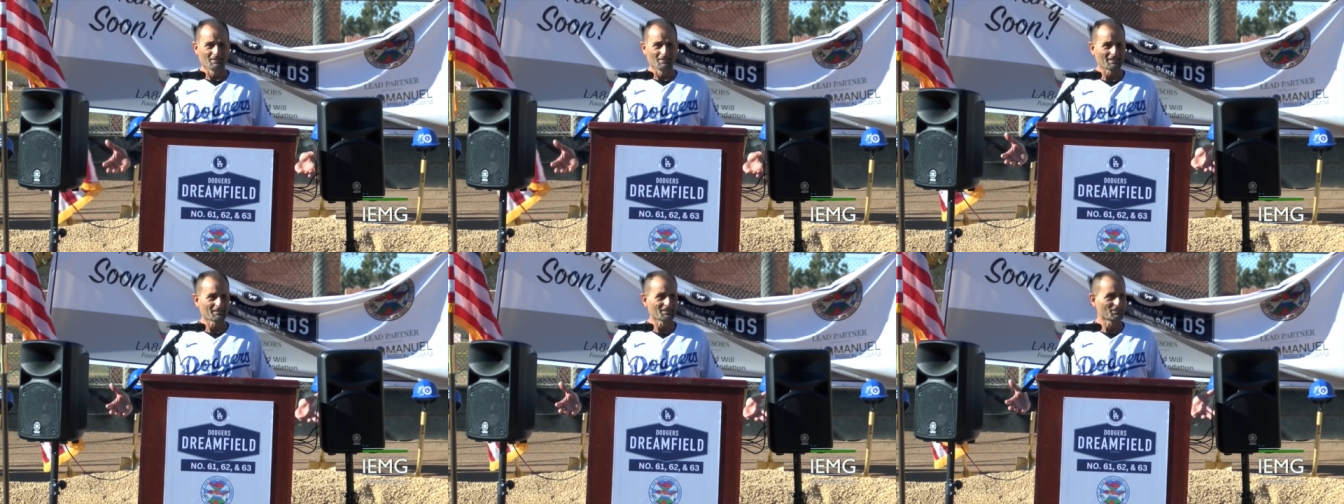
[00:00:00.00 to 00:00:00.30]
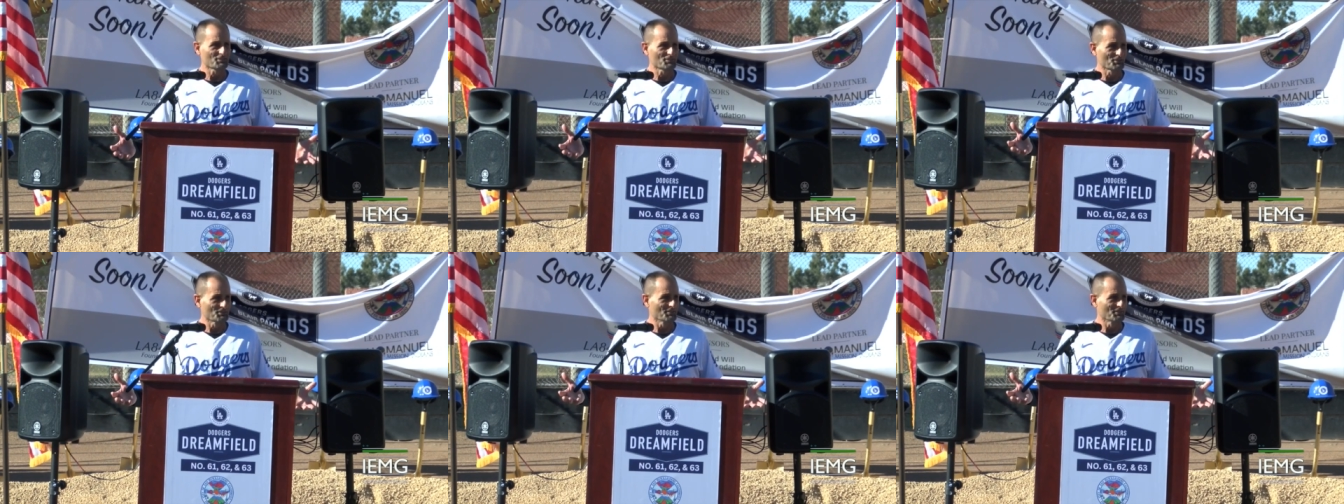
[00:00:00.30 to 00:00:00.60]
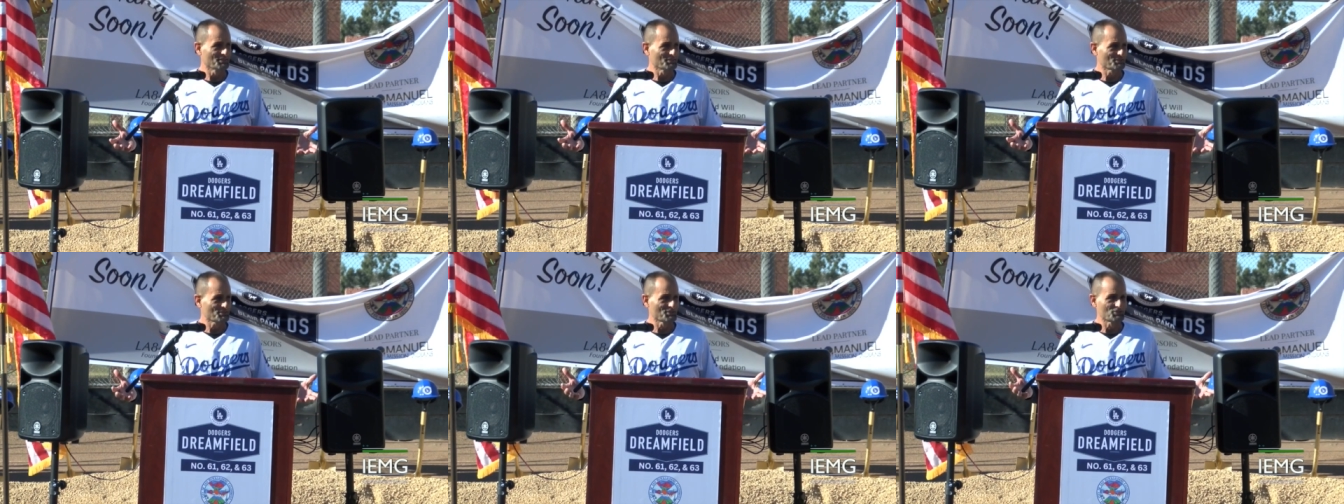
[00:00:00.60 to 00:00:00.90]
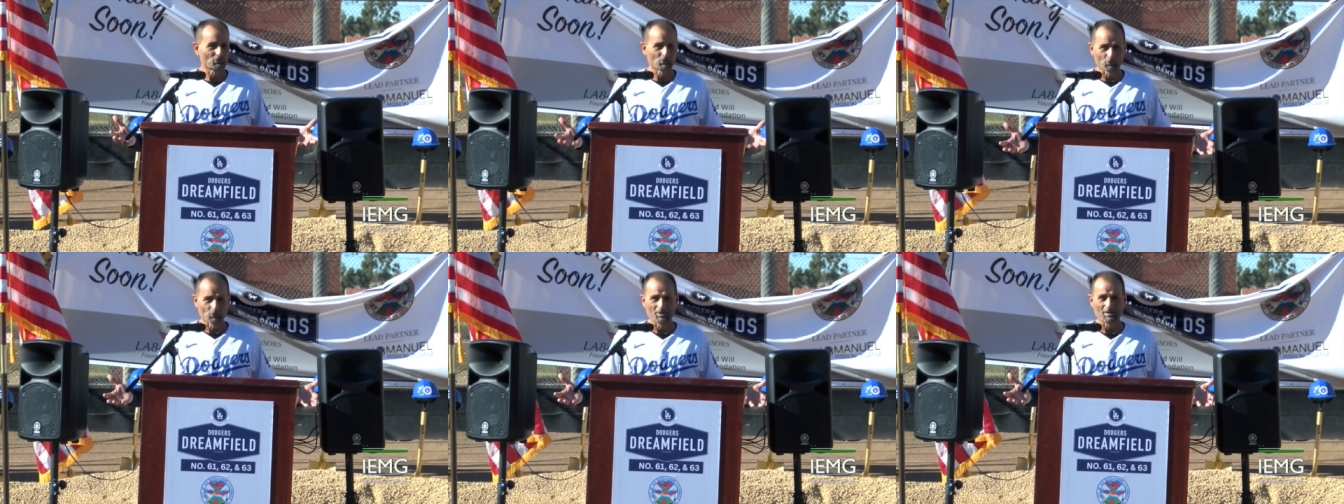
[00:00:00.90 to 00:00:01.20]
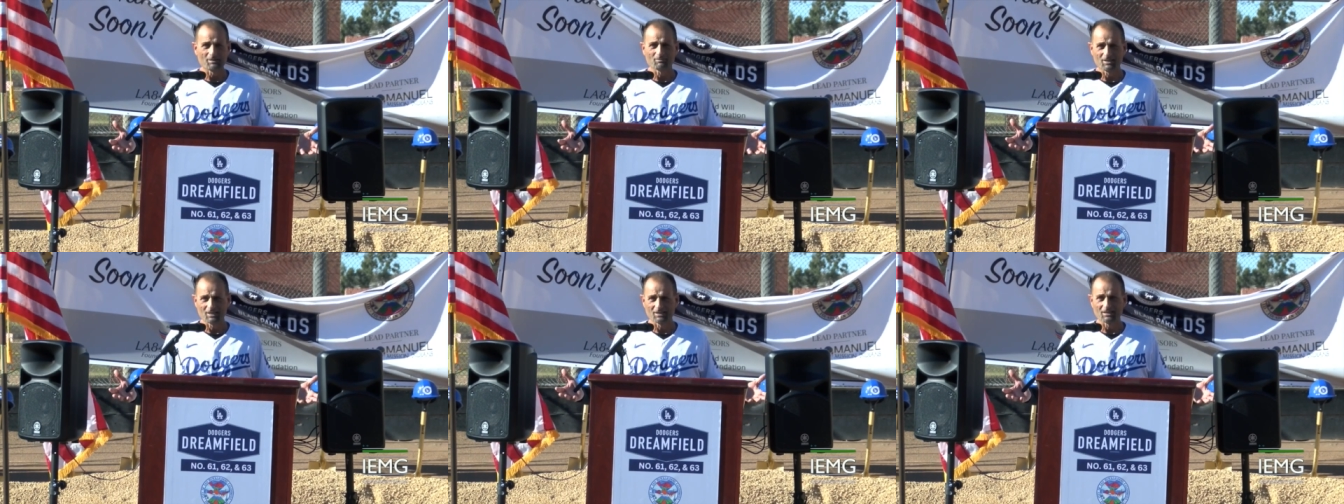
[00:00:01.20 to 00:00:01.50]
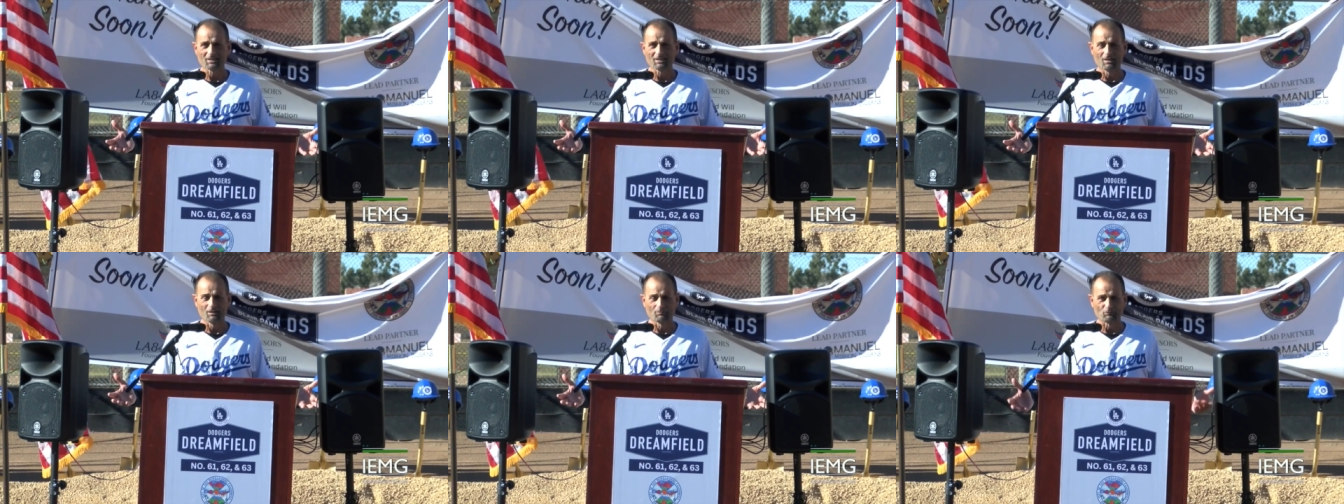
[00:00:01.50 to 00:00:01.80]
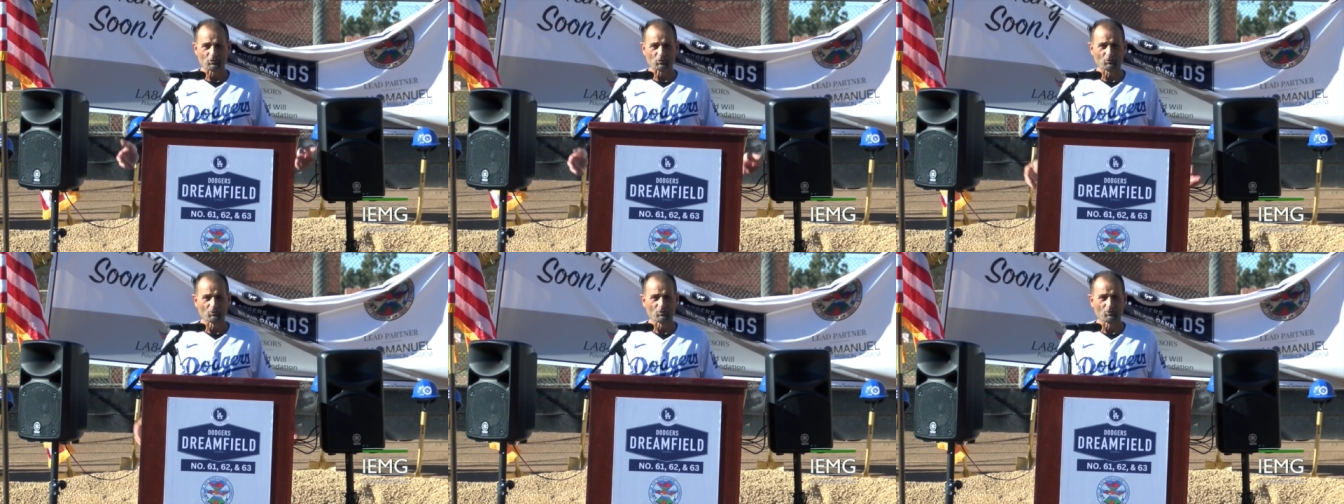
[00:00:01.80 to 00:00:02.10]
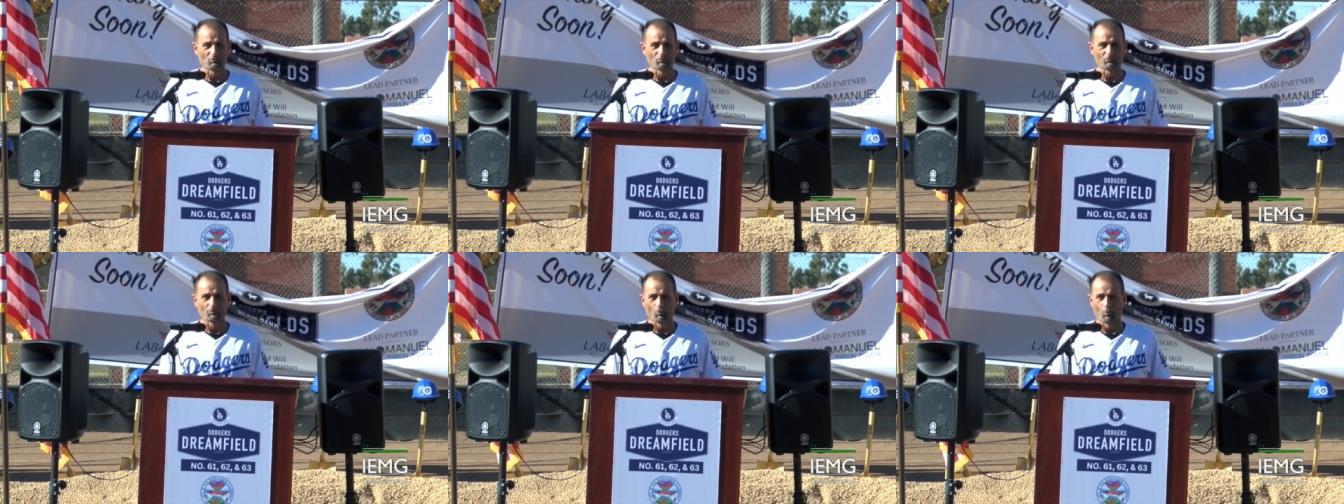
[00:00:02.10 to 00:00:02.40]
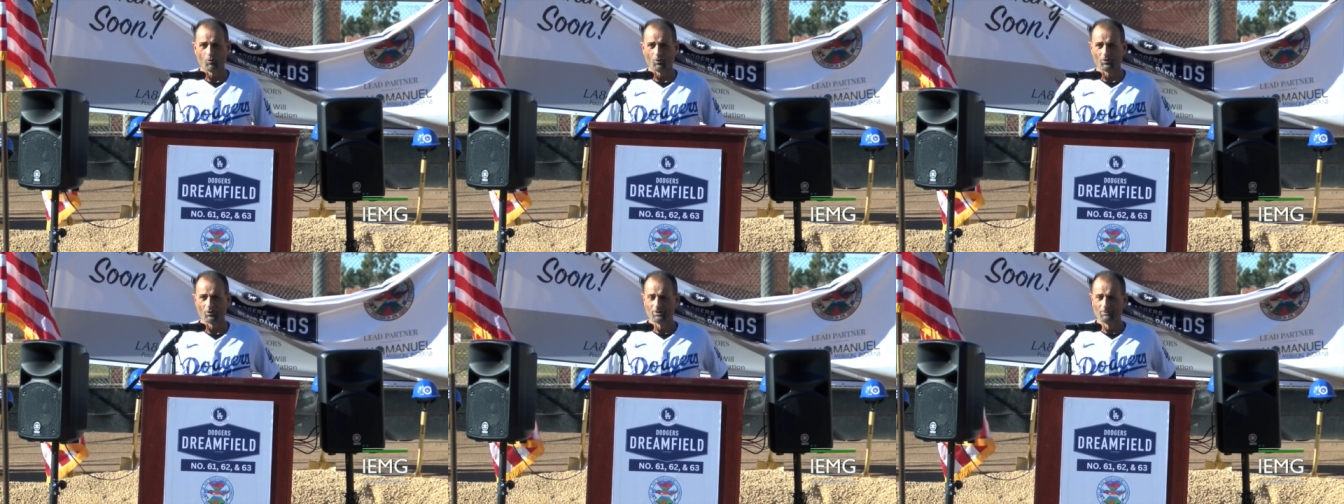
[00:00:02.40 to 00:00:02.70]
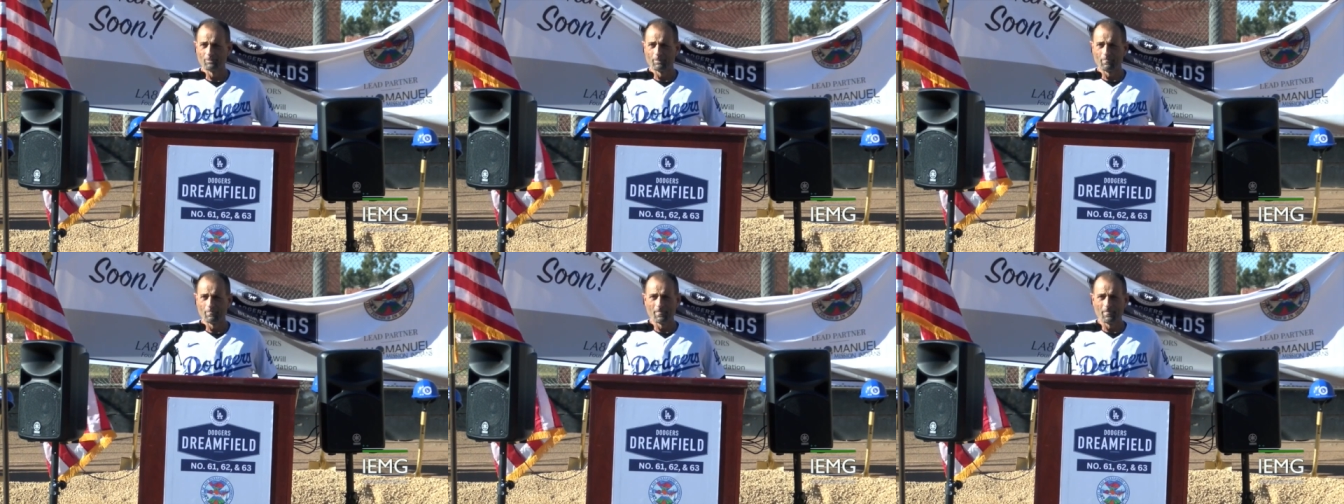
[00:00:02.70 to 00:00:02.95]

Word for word: Like it's a, it's a dream gonna come true for